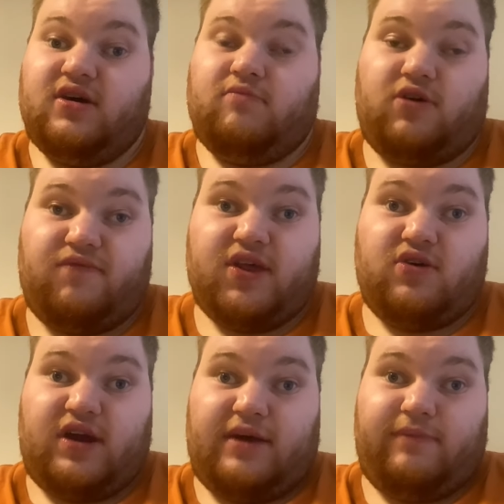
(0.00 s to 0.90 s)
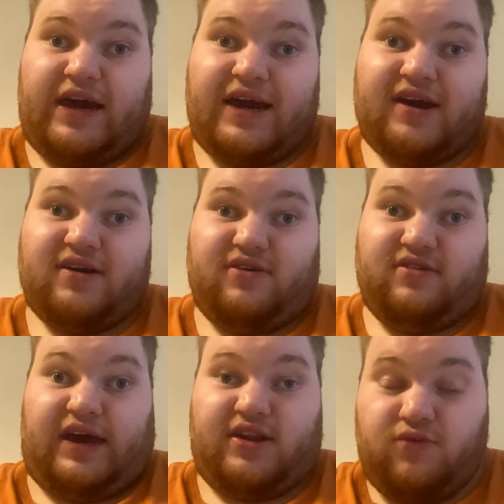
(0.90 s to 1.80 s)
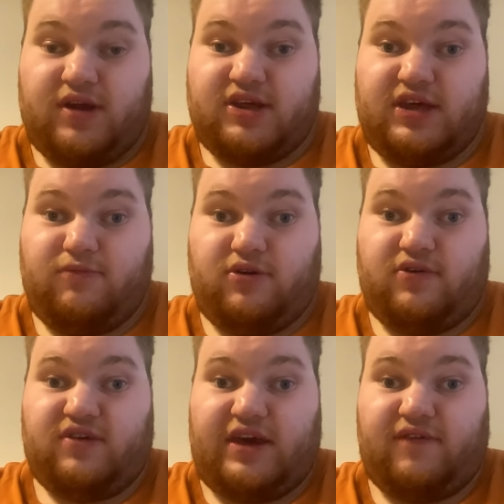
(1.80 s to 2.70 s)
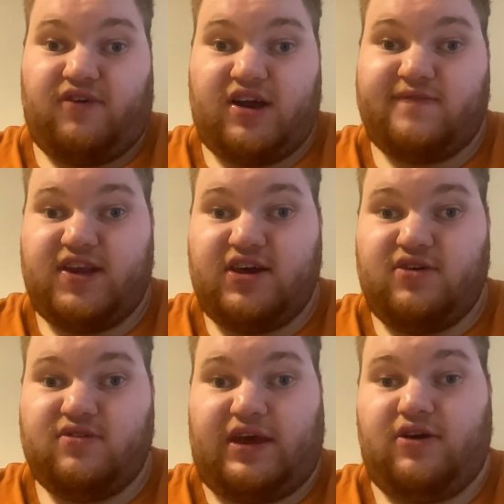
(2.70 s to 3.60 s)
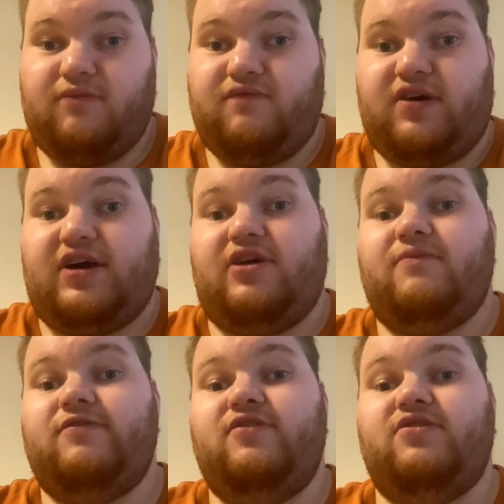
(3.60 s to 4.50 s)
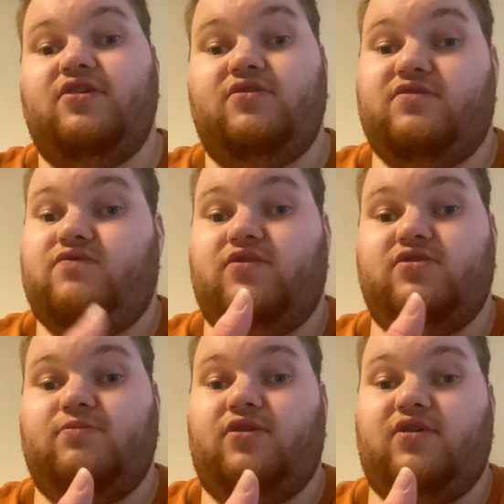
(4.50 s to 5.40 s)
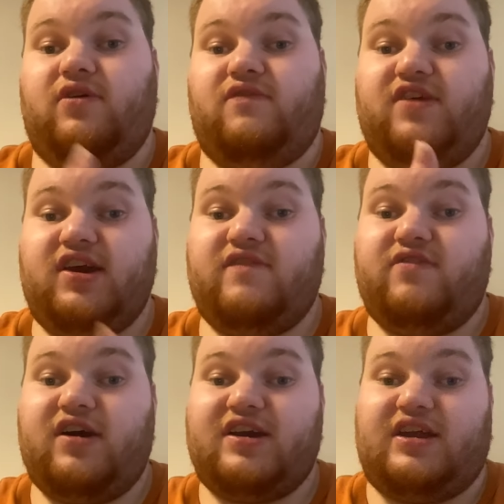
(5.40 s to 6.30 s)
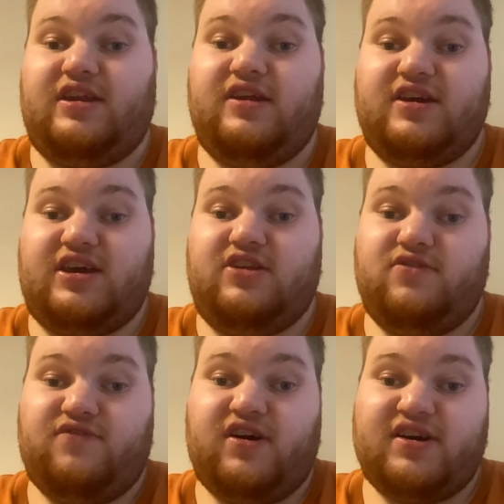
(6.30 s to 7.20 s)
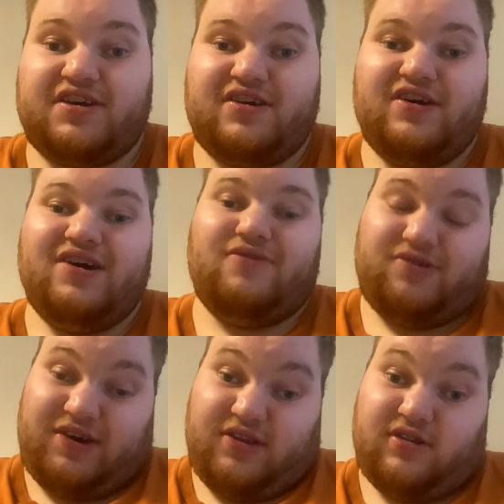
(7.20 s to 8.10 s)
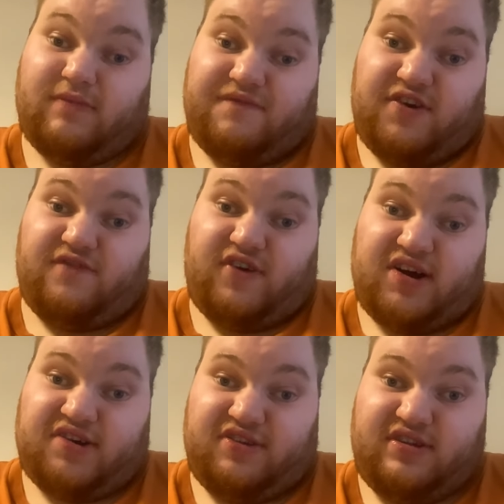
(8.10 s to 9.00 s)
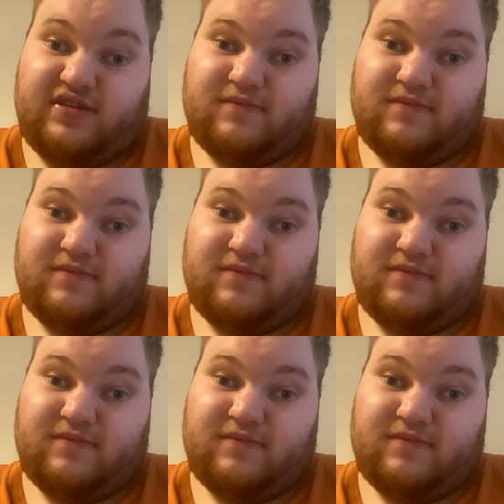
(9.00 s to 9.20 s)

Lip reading: But hopefully they'll get it back, because I do want to see more of SaveAFox videos. I hope those will do more of Finnegan Fox and Dickie Doo Fox. Which again, those are my favorite Foxes.